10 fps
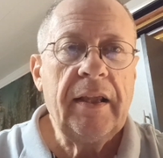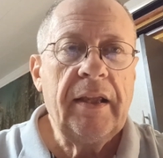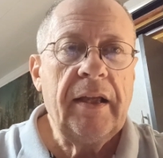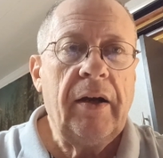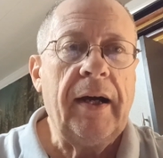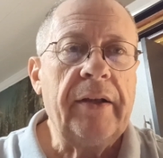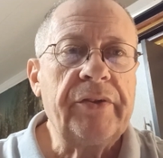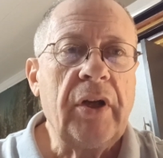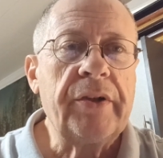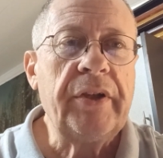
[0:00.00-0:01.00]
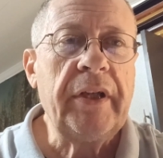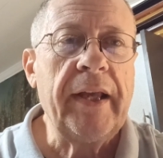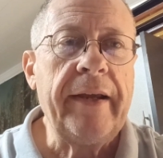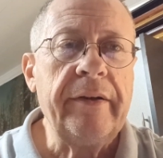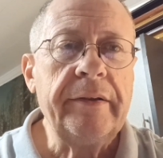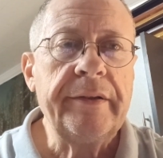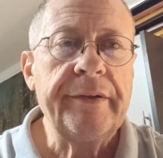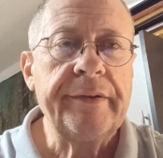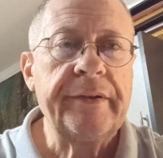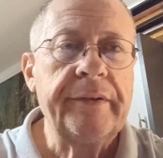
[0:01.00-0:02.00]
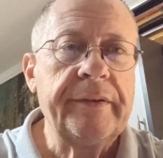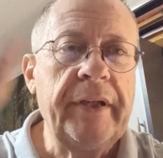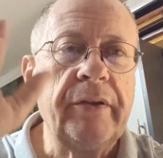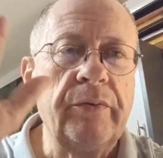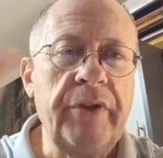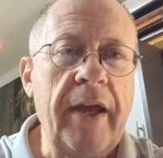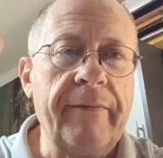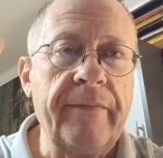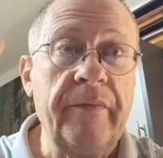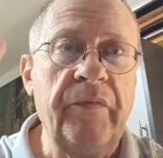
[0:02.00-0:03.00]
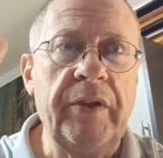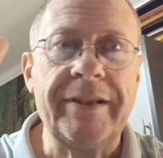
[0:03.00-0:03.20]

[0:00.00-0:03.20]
I'll talk to you later. Tito Jeff, St.